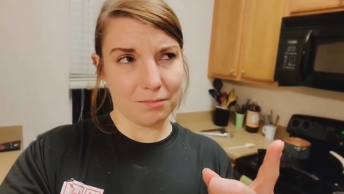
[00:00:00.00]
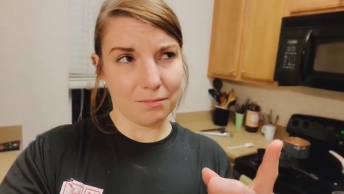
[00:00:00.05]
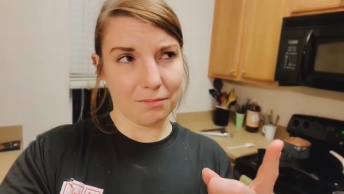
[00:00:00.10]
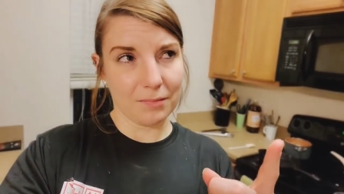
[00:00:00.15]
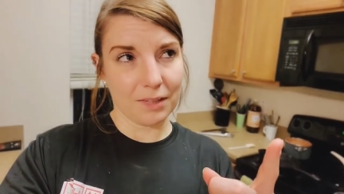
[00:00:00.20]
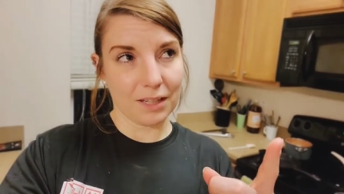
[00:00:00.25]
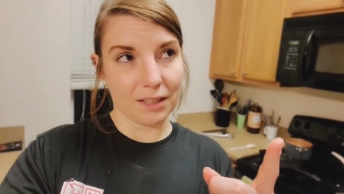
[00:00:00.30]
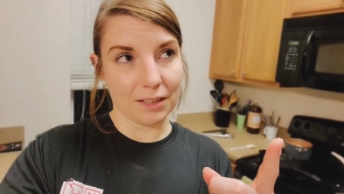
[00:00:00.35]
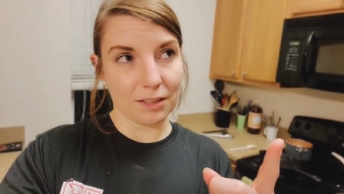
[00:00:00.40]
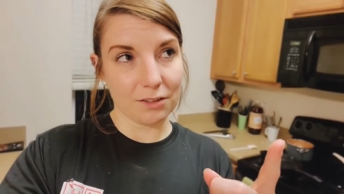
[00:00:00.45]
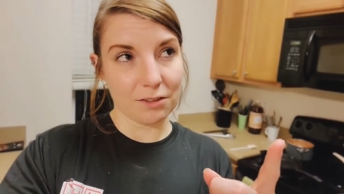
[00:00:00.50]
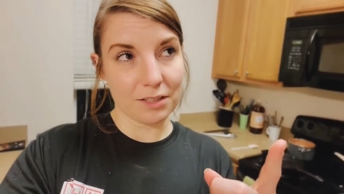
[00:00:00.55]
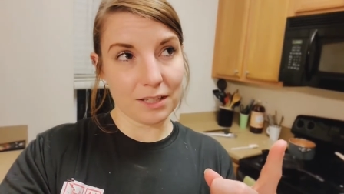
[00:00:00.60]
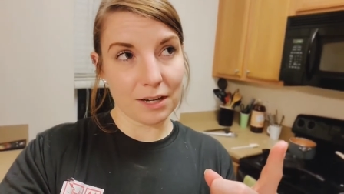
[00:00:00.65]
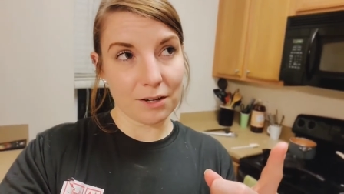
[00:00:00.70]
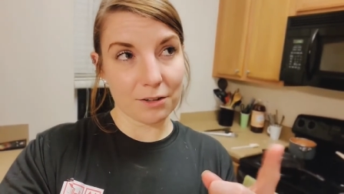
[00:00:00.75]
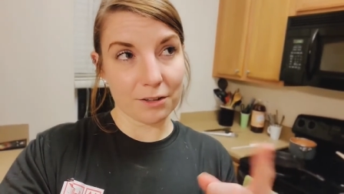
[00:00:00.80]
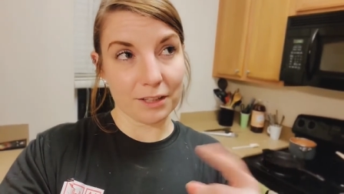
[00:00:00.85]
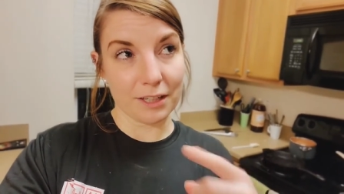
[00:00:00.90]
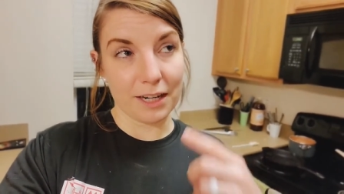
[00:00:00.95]
a little
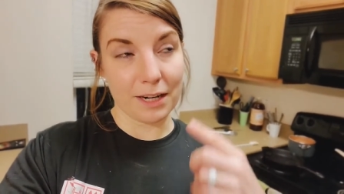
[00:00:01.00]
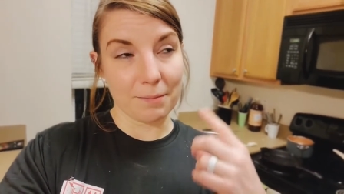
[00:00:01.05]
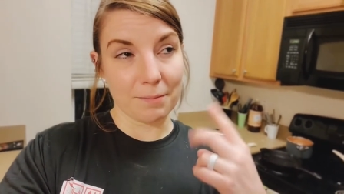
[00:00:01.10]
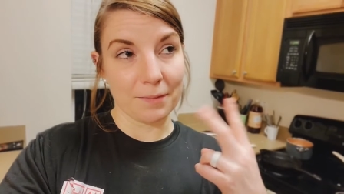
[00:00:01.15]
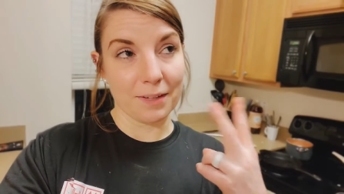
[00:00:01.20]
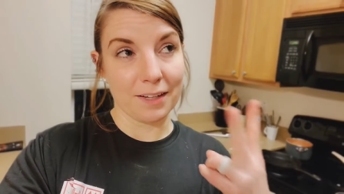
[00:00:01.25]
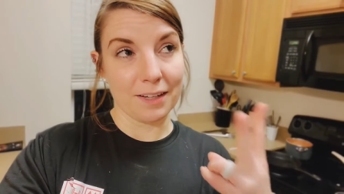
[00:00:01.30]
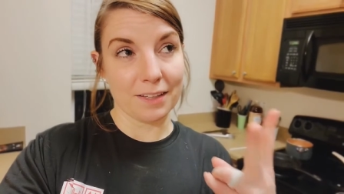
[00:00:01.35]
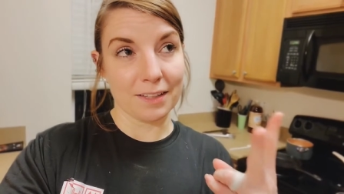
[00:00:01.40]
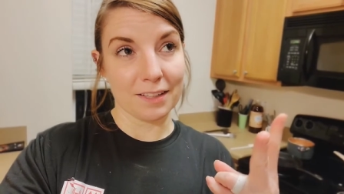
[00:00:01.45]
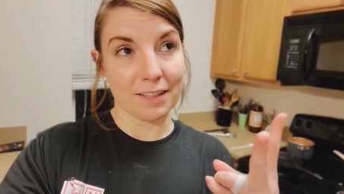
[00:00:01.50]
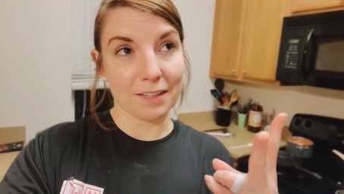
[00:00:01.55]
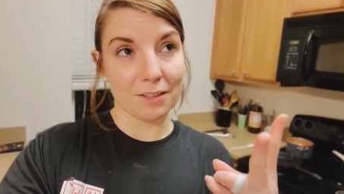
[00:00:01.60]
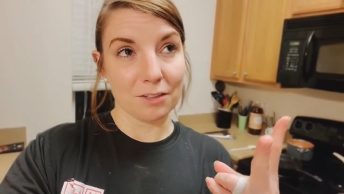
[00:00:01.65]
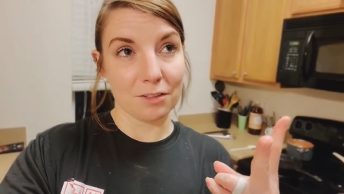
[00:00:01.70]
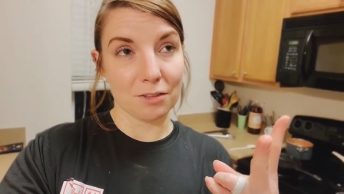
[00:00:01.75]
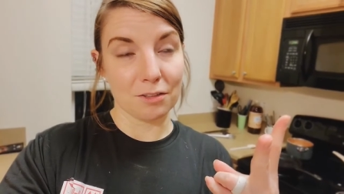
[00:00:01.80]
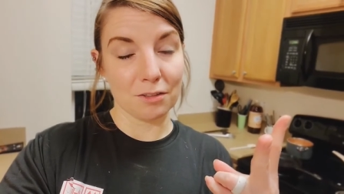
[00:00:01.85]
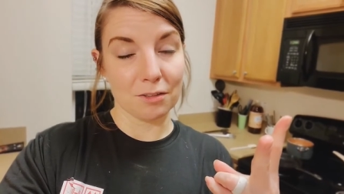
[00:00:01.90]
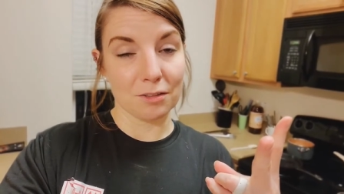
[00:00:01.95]
sour cream, a
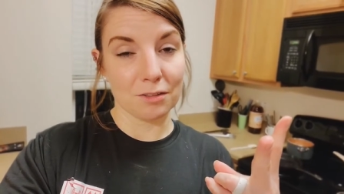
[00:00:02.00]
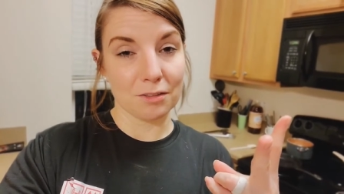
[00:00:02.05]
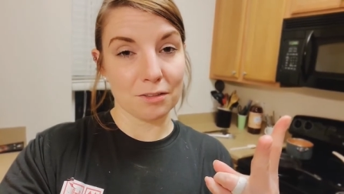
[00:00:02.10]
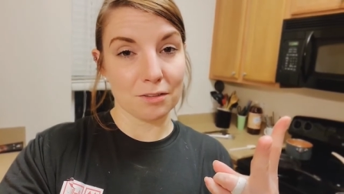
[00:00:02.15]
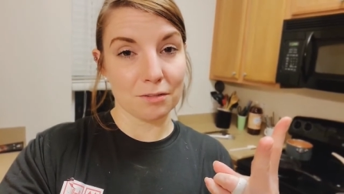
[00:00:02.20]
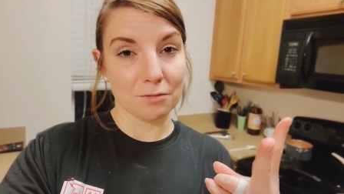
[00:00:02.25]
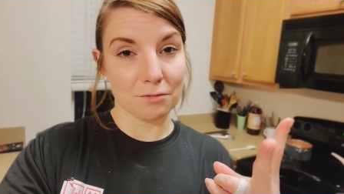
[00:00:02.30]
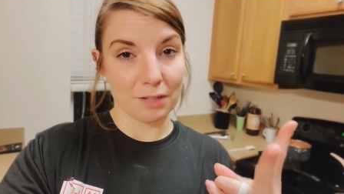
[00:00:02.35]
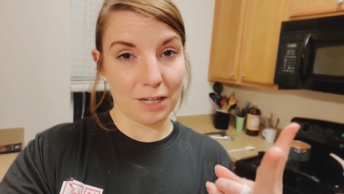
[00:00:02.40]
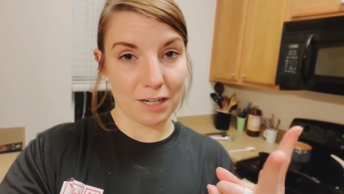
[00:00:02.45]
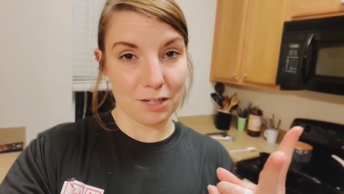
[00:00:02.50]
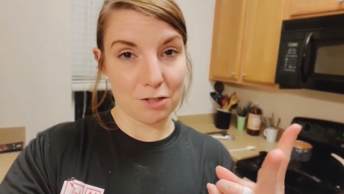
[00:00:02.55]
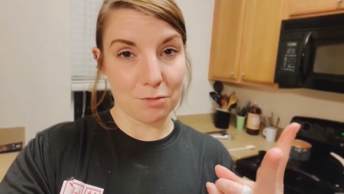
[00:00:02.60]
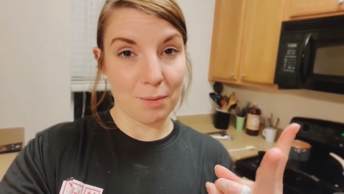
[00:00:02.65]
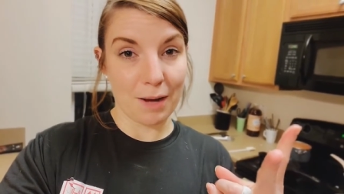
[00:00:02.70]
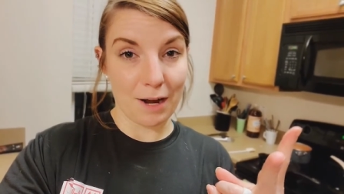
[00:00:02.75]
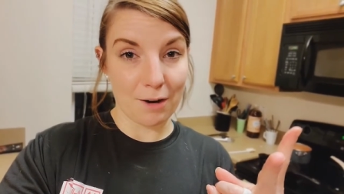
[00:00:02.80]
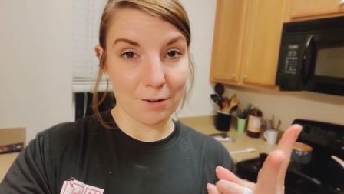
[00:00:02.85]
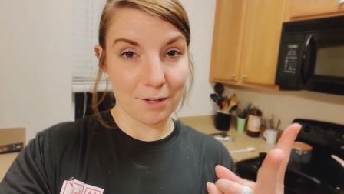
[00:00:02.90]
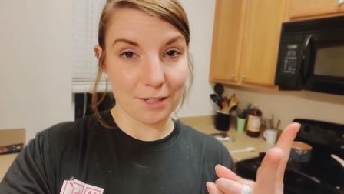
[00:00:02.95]
little ranch
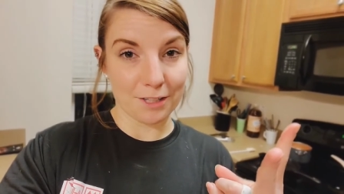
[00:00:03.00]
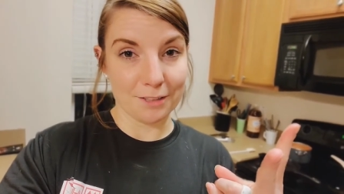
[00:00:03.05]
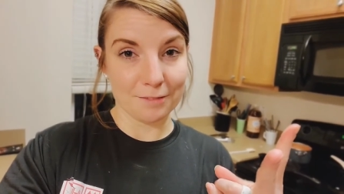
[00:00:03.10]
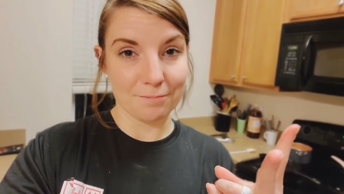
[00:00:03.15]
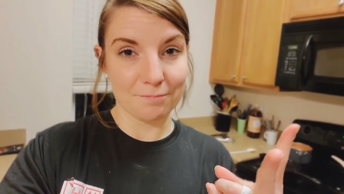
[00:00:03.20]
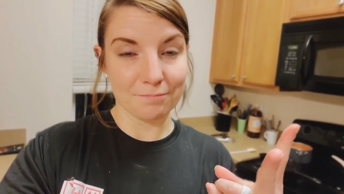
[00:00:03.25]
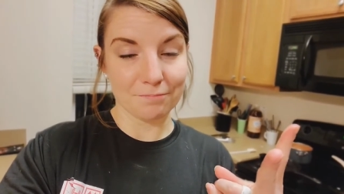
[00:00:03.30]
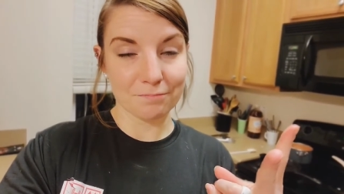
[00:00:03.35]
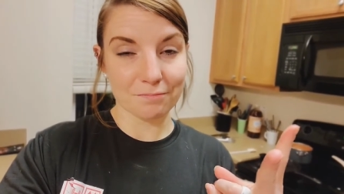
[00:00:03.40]
powder,